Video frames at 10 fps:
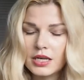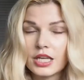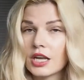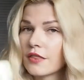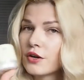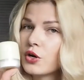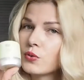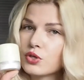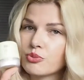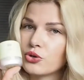another
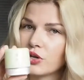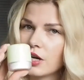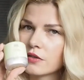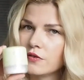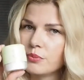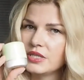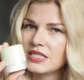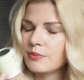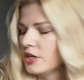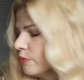go-to product for
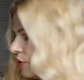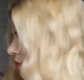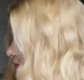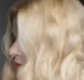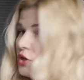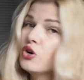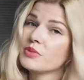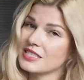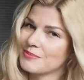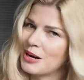busy people, or busy